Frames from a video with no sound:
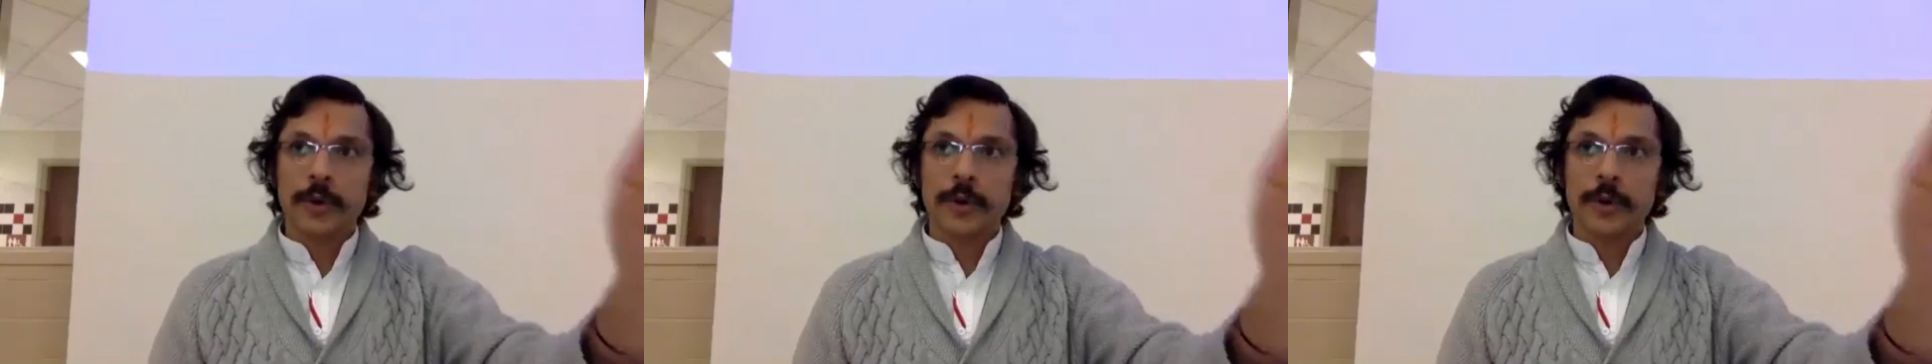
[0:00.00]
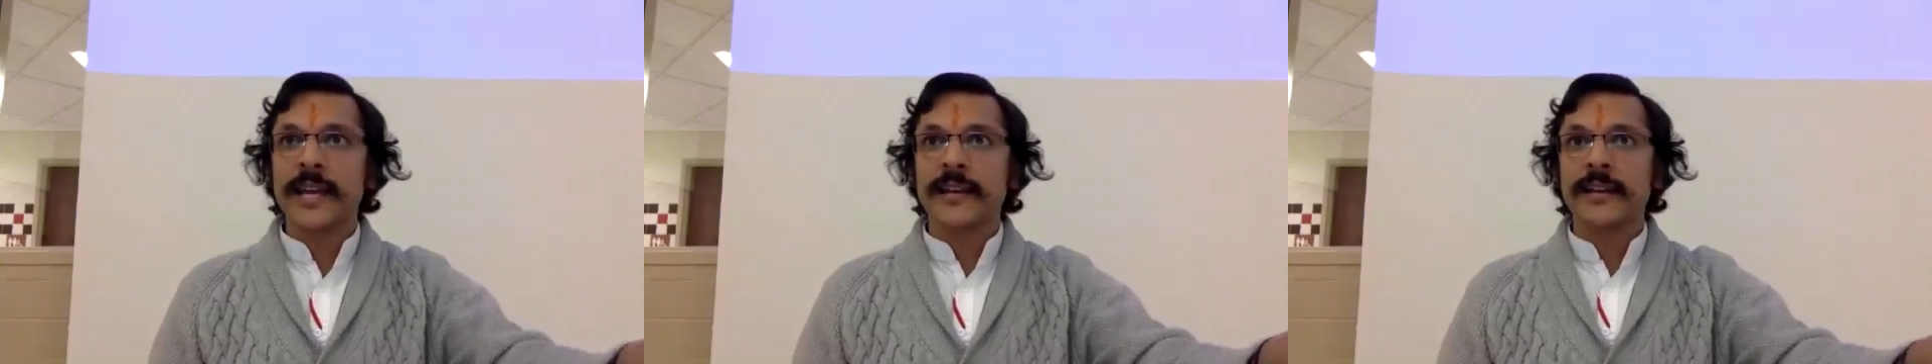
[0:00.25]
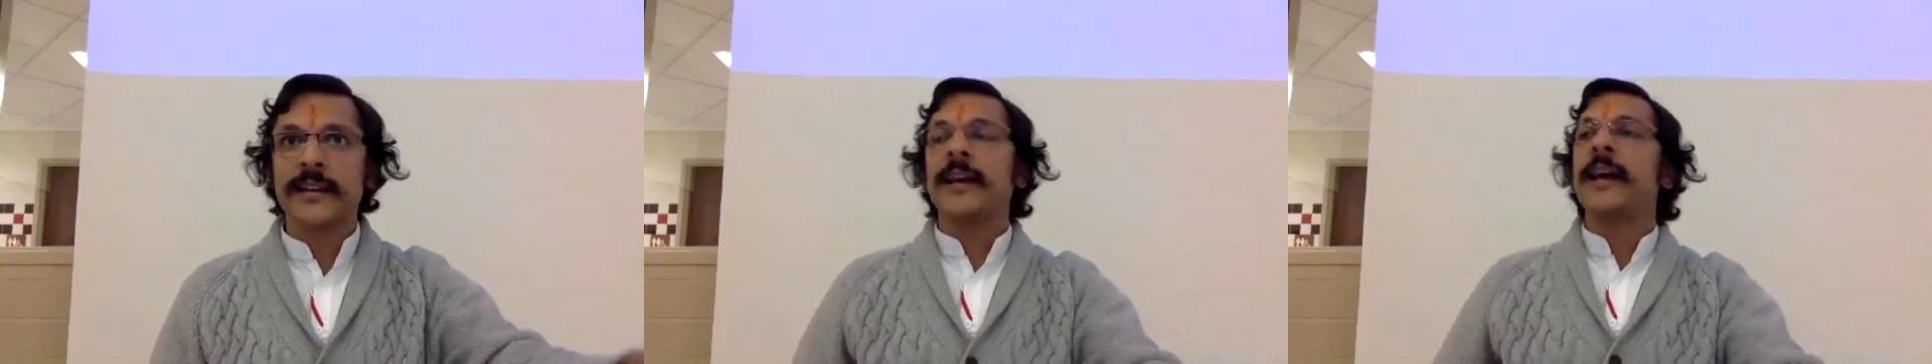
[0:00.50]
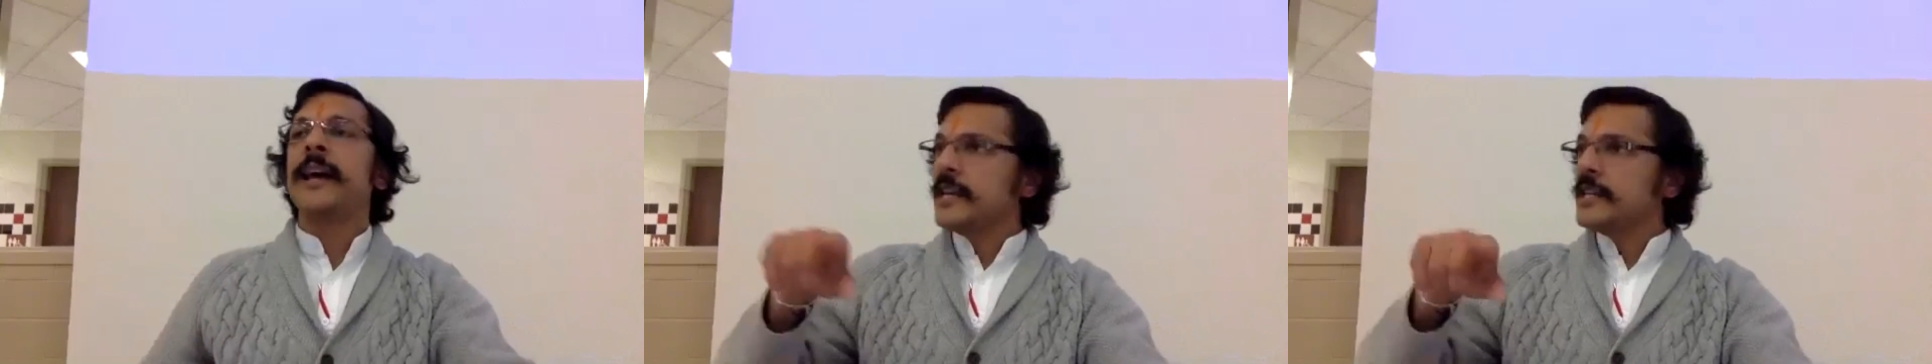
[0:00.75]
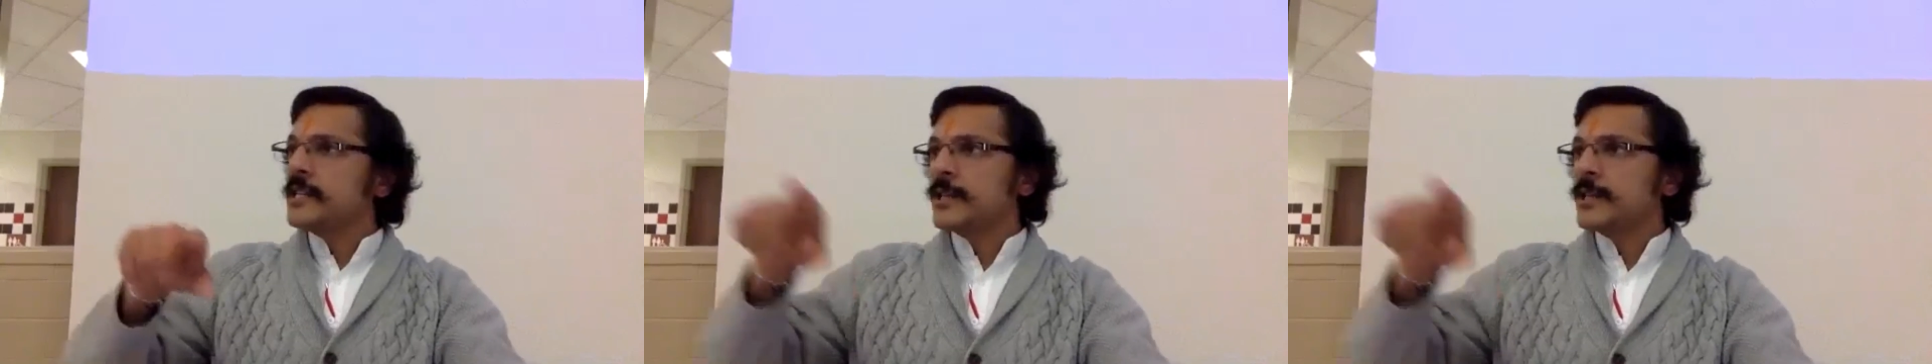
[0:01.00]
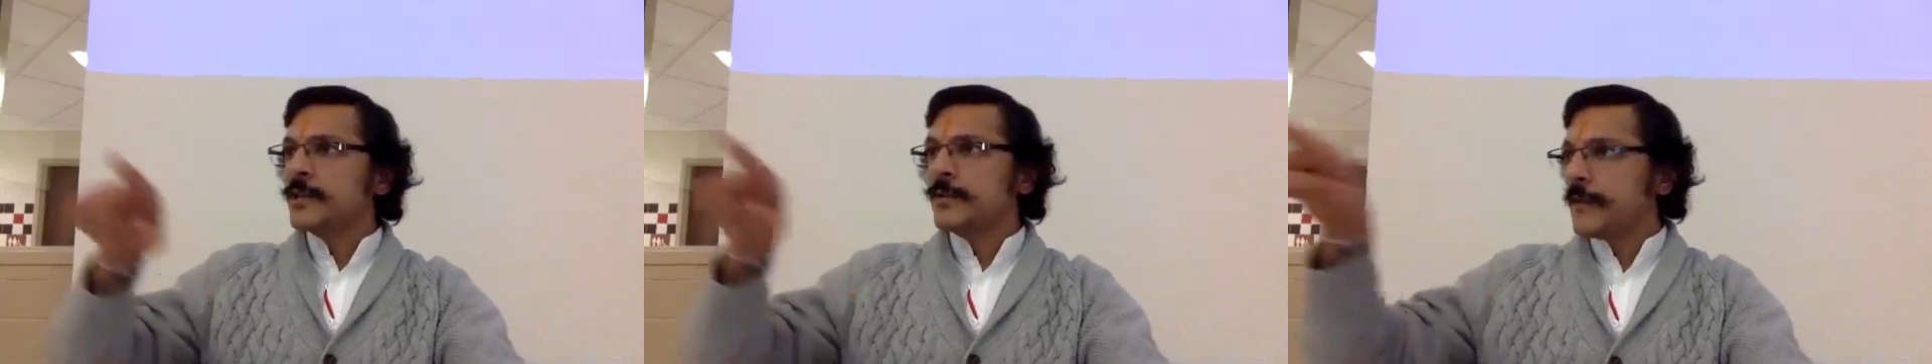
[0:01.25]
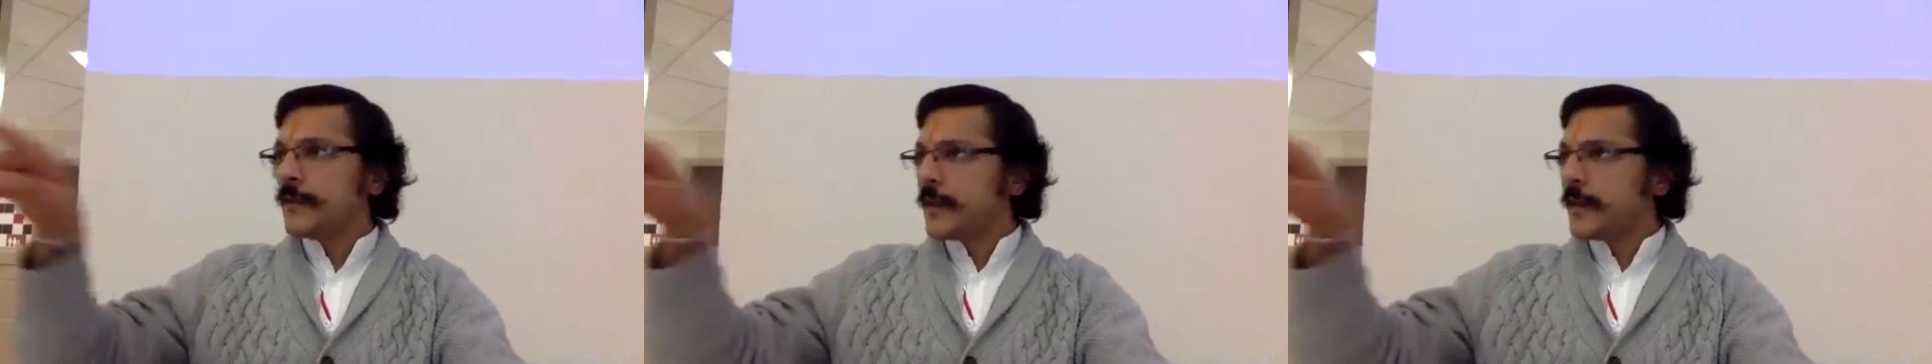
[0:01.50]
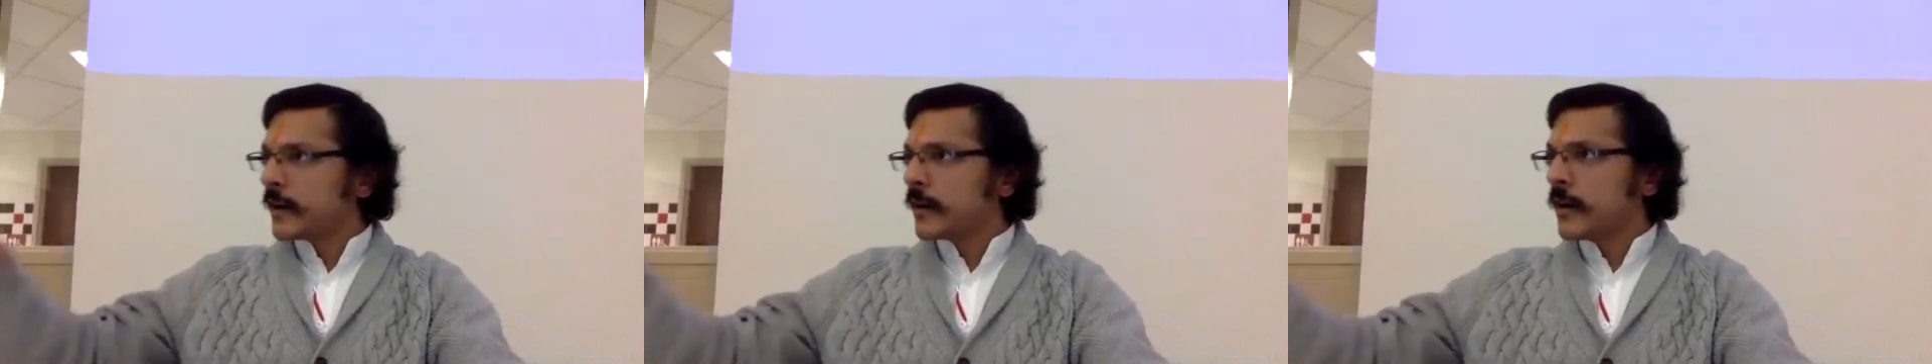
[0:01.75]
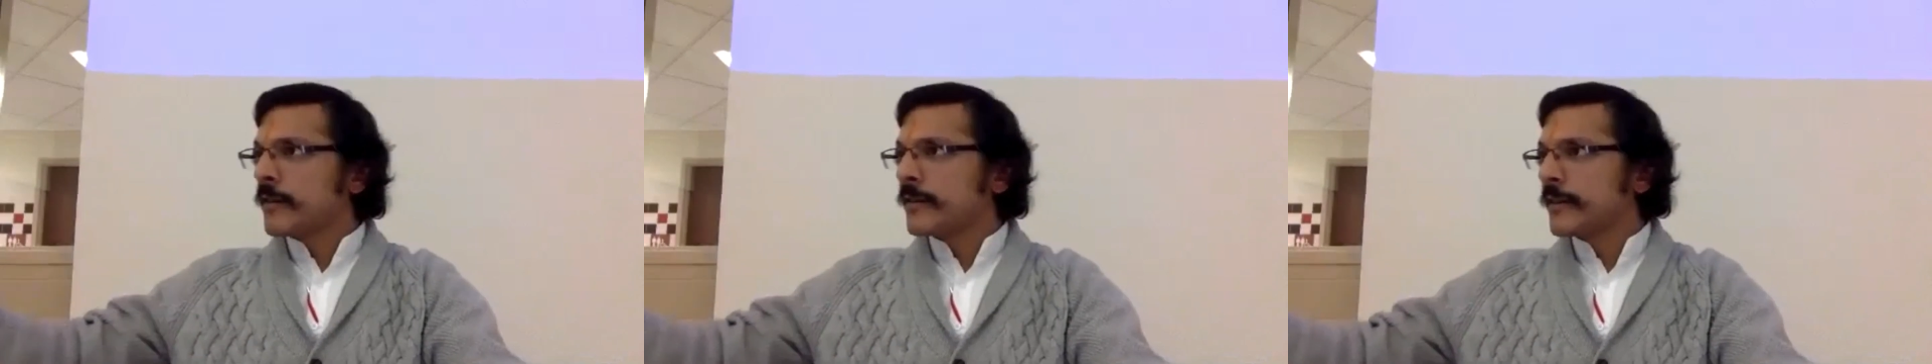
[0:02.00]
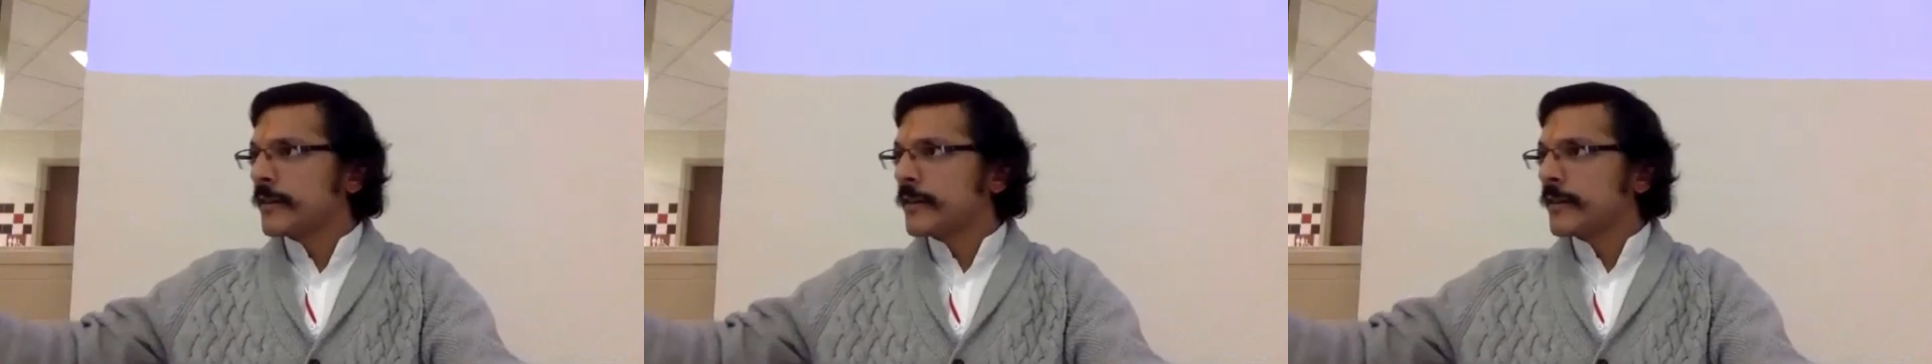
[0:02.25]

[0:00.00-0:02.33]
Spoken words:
He's fair on the outside, but black on